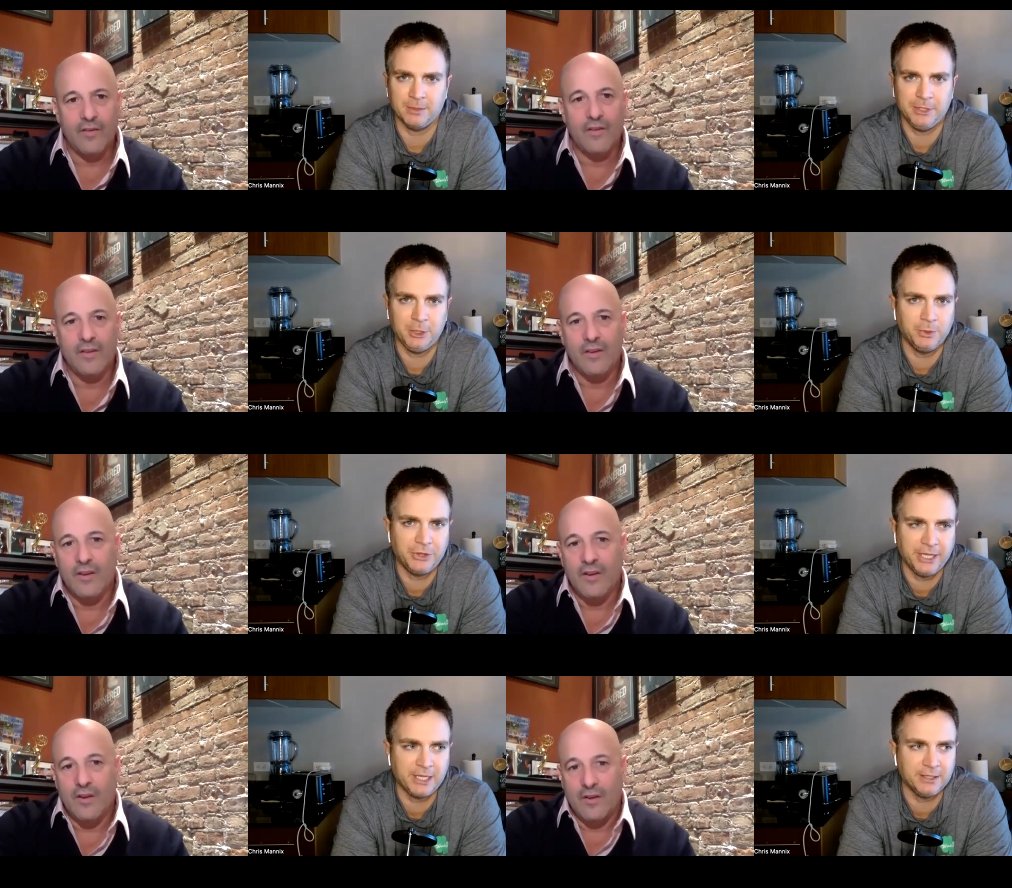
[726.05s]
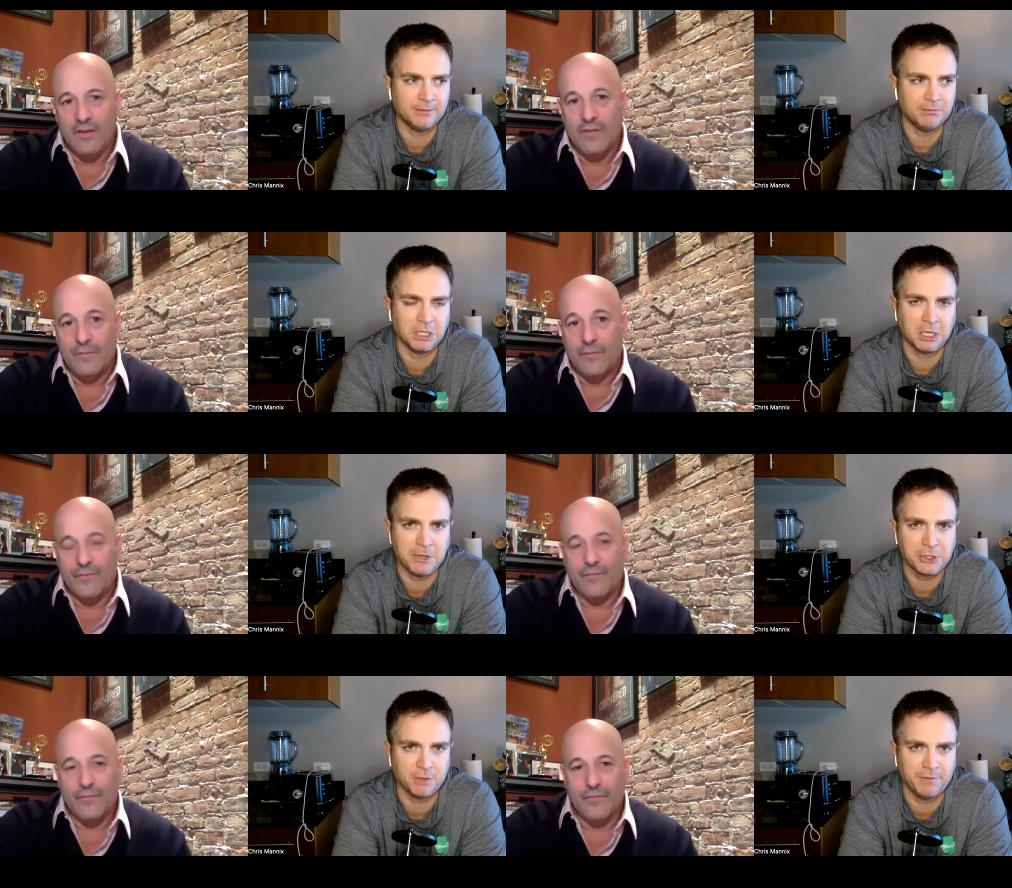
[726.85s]
Speaker 1: I mean, you would think is the
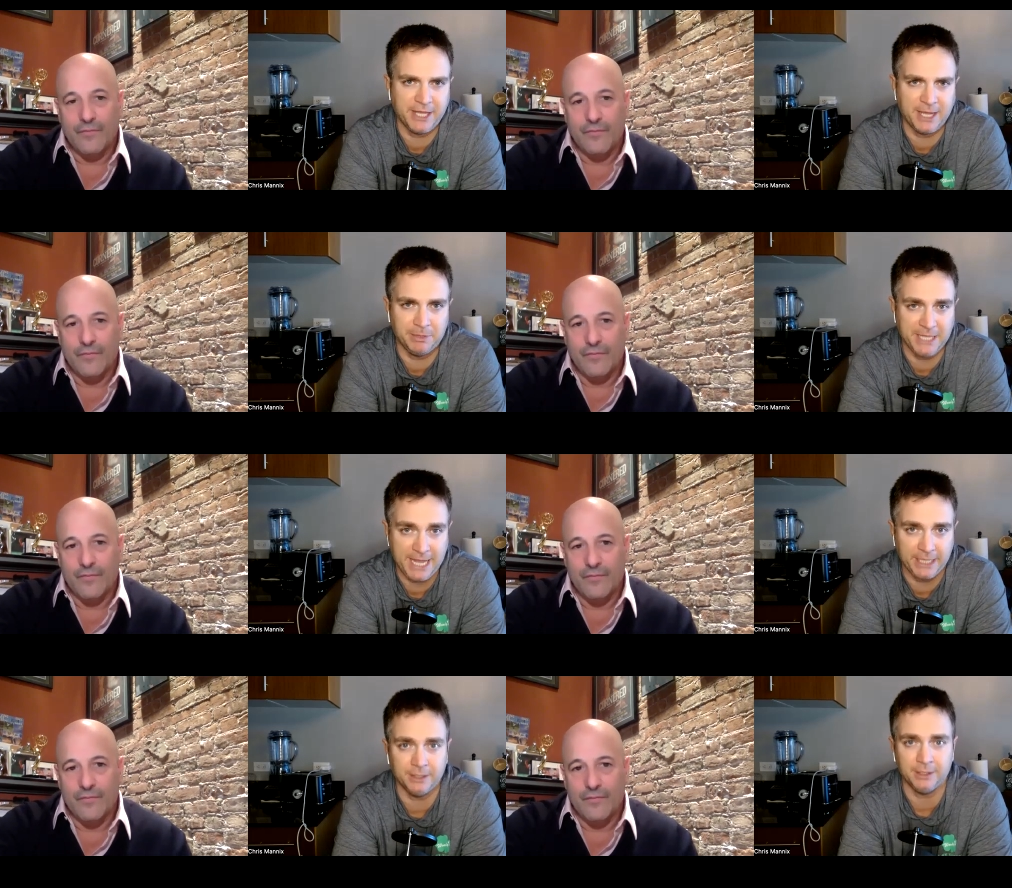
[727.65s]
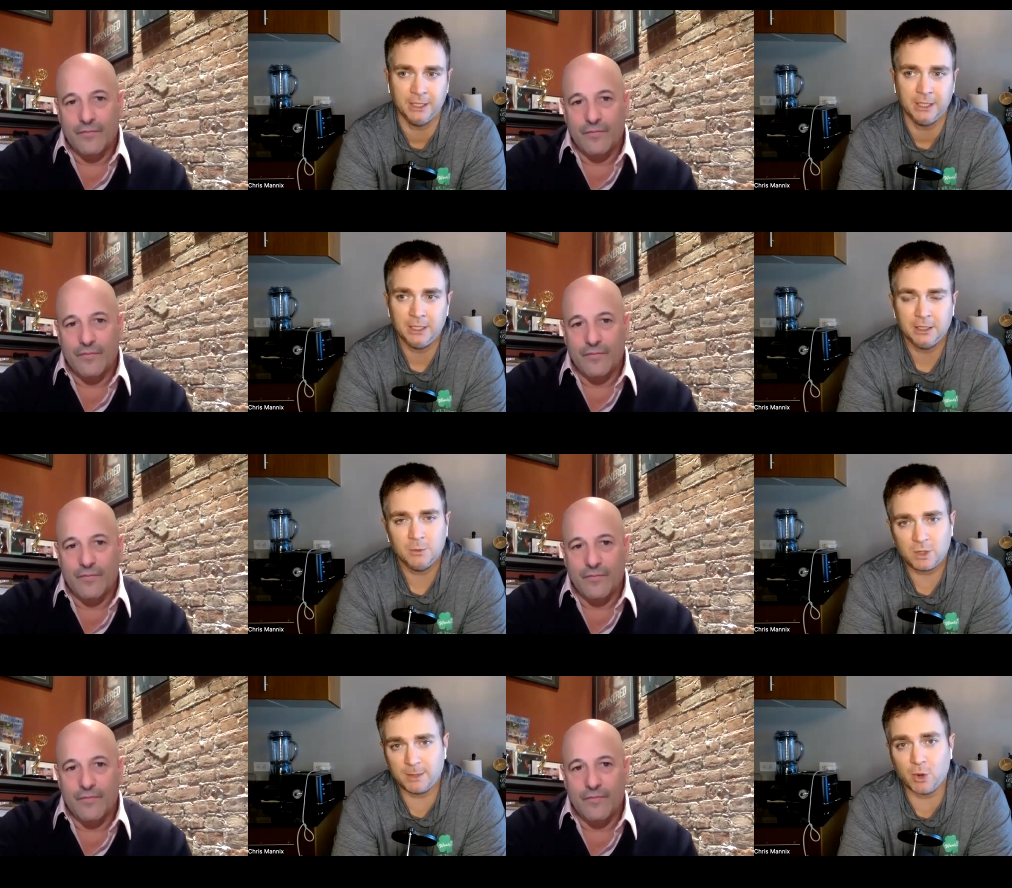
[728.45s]
commissioner of the NBA and
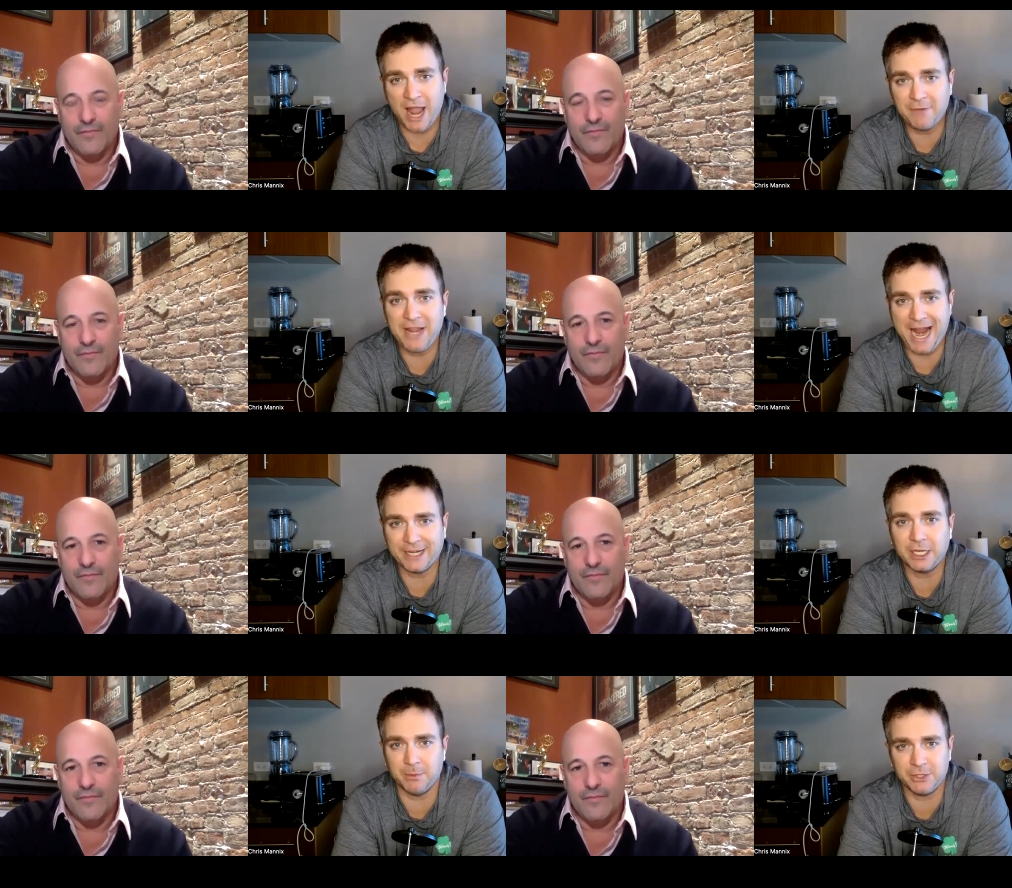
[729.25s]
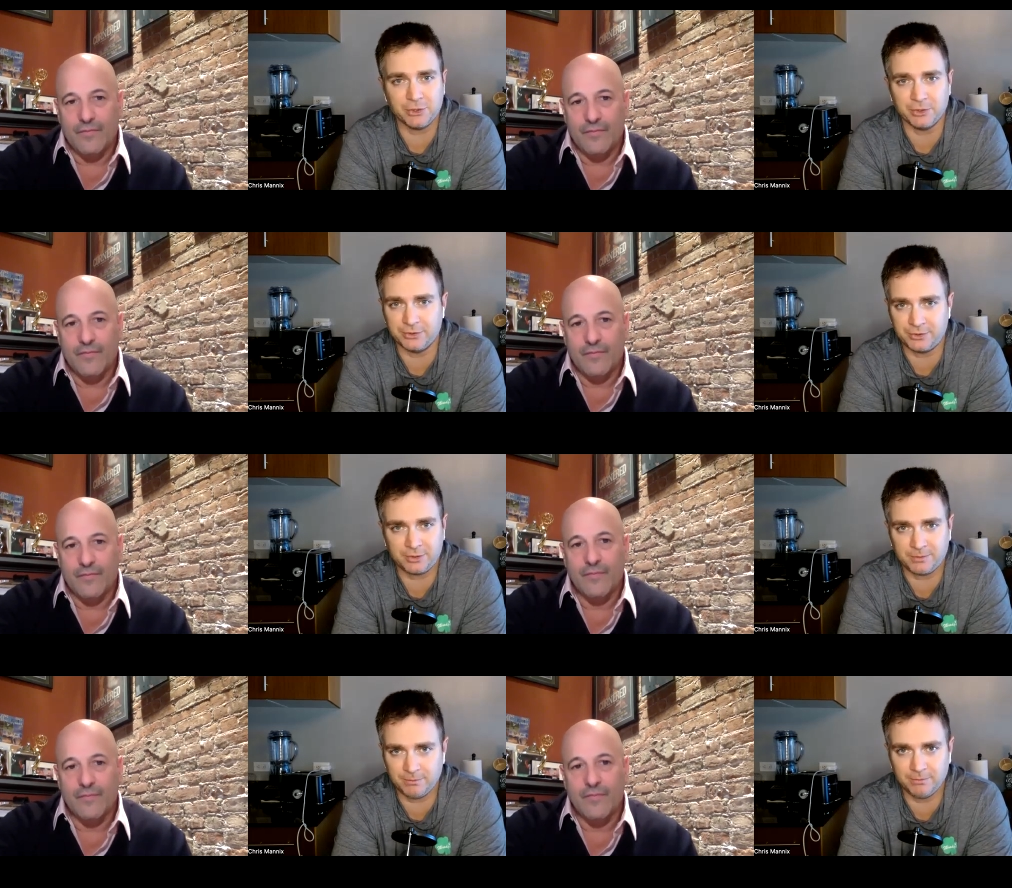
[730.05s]
one of the more heavy-handed
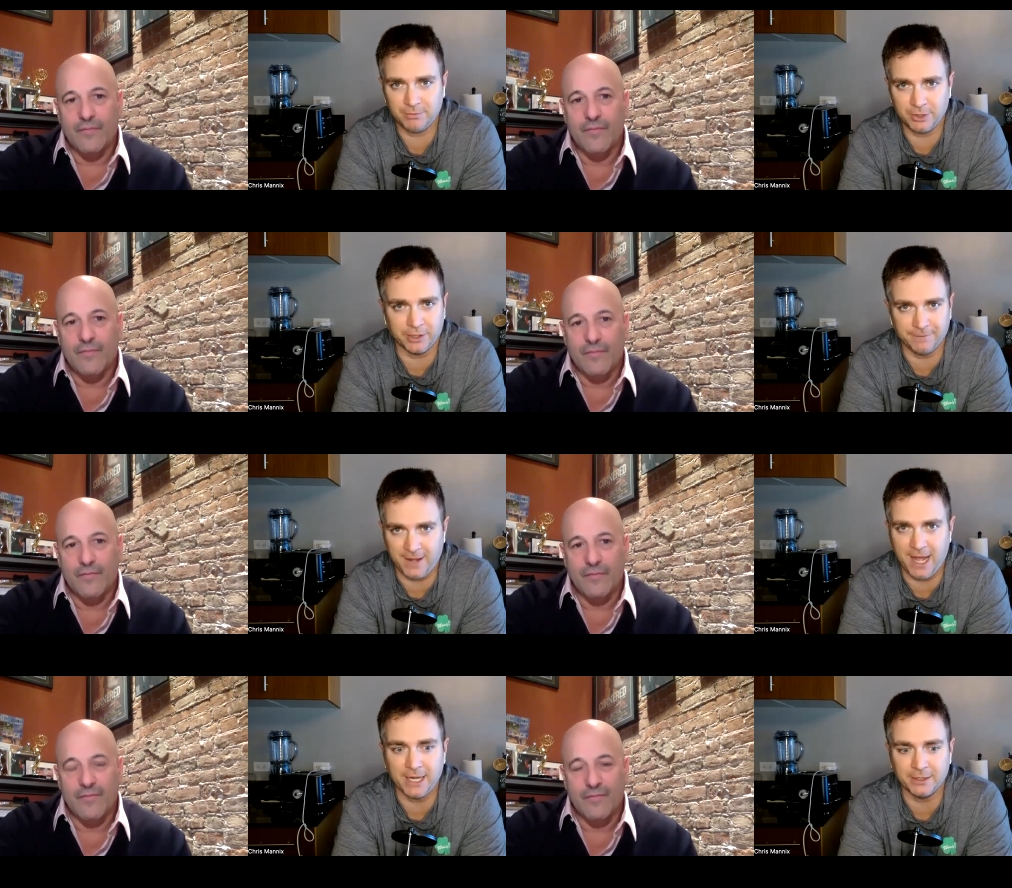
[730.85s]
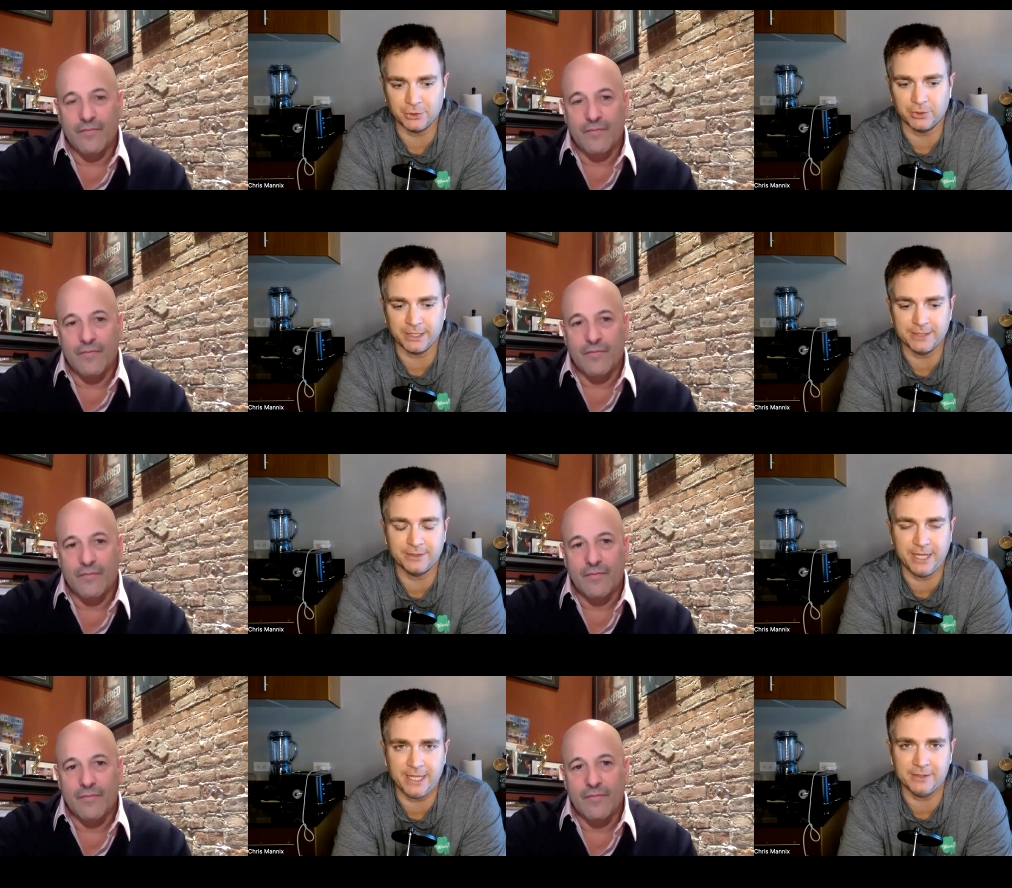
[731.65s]
commissioners you're going to find during his
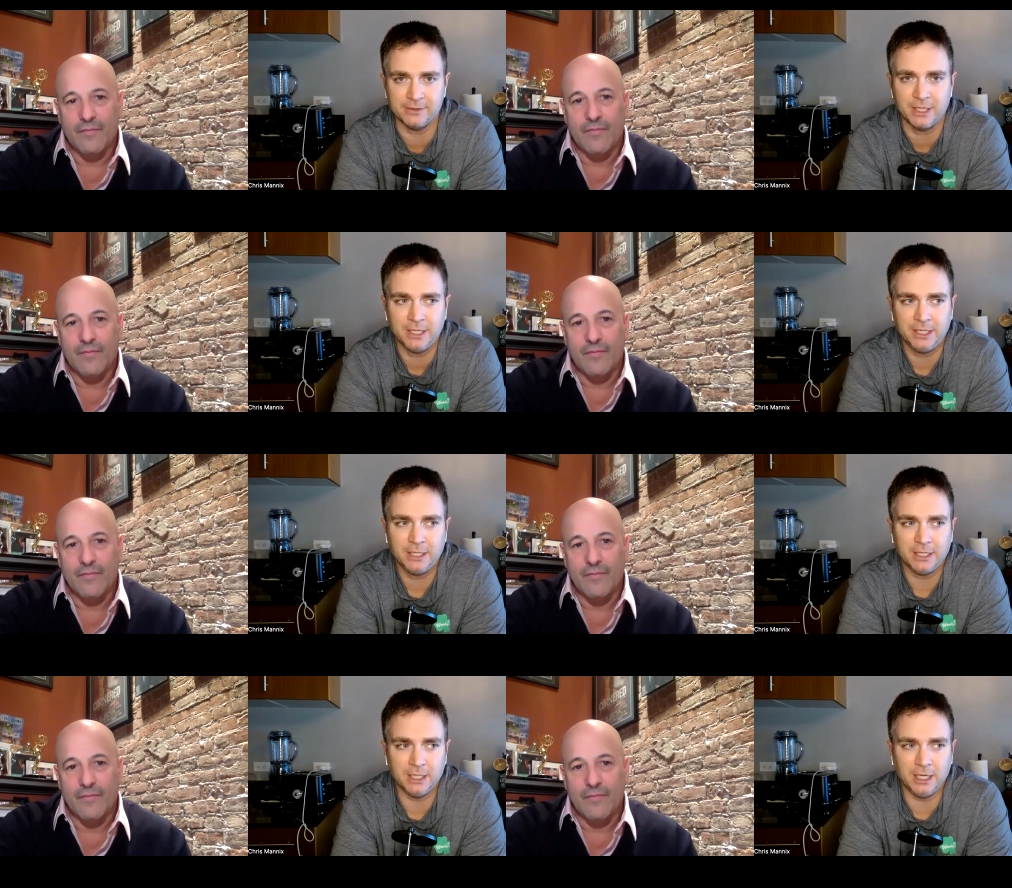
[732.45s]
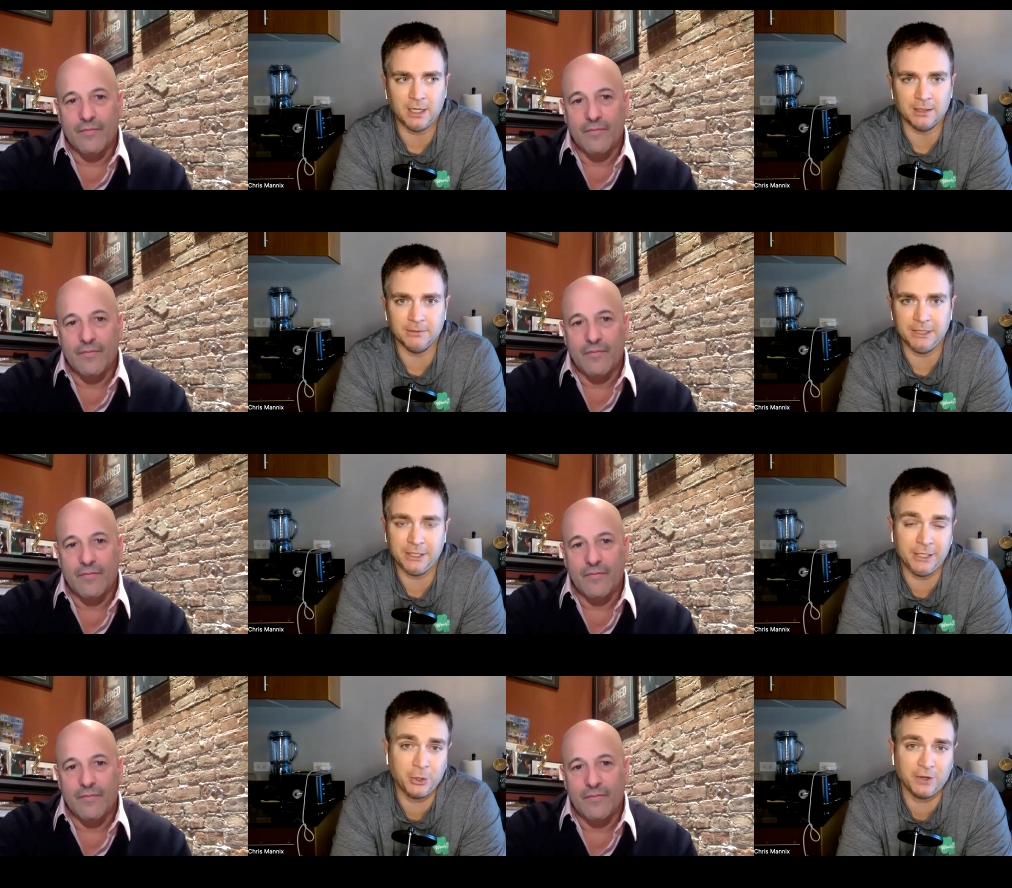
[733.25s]
days. Uh, he,
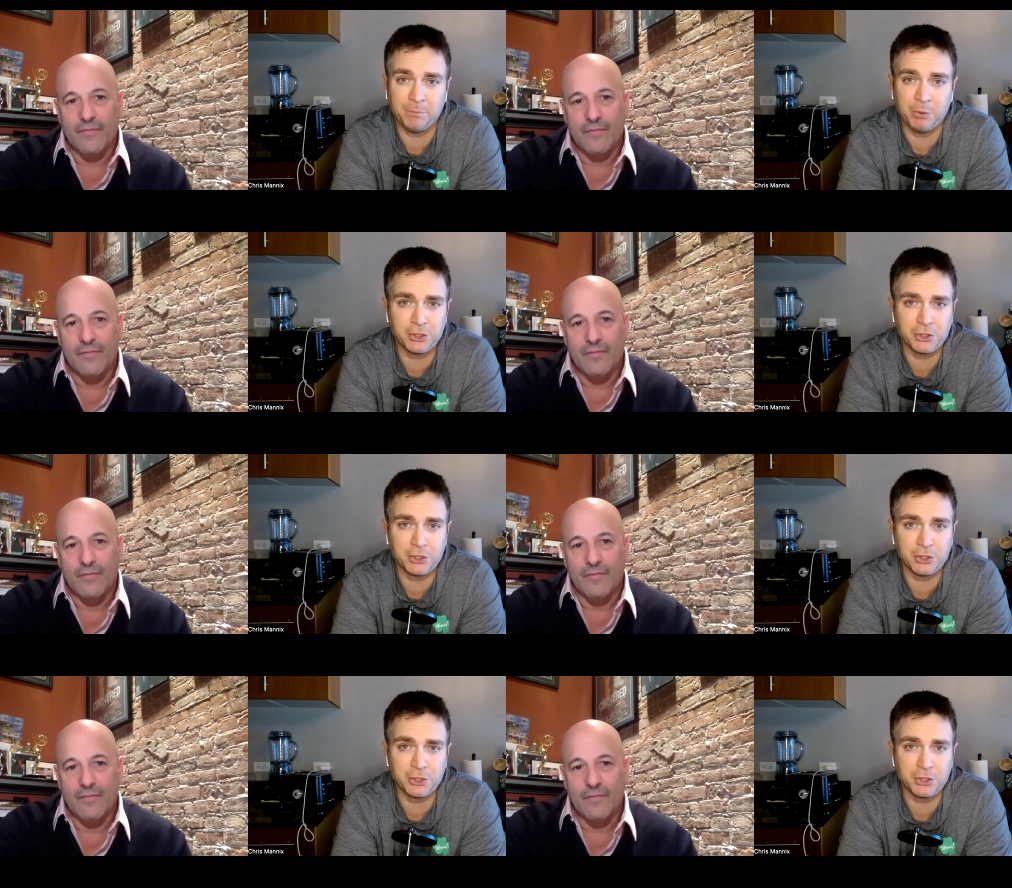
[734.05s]
he could have